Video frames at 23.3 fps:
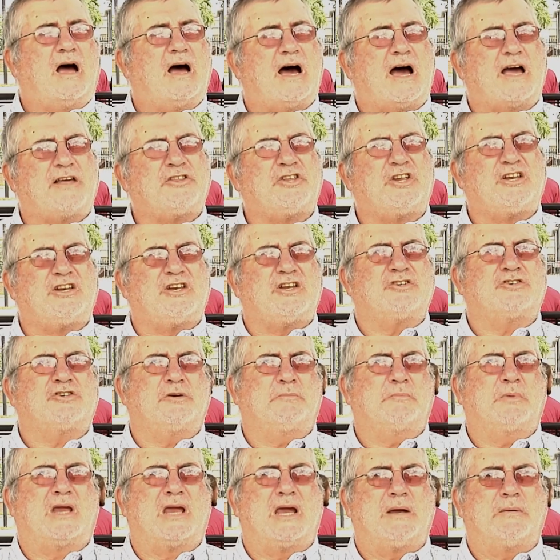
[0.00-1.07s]
I think they
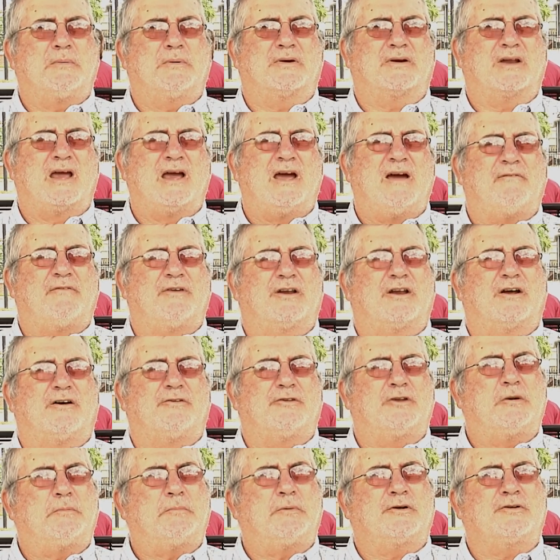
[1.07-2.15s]
should be able to have it
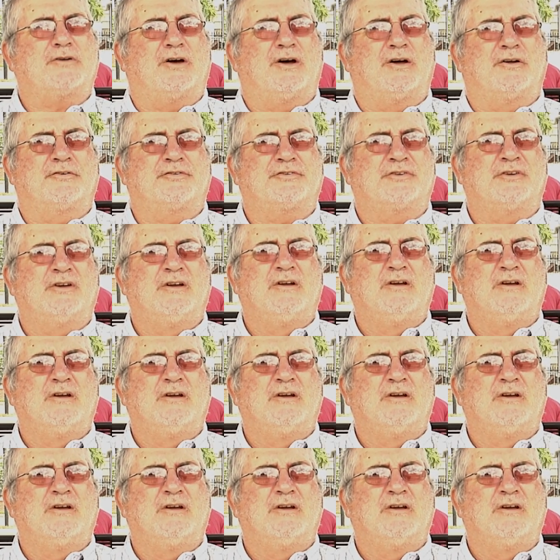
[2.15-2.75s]
on there because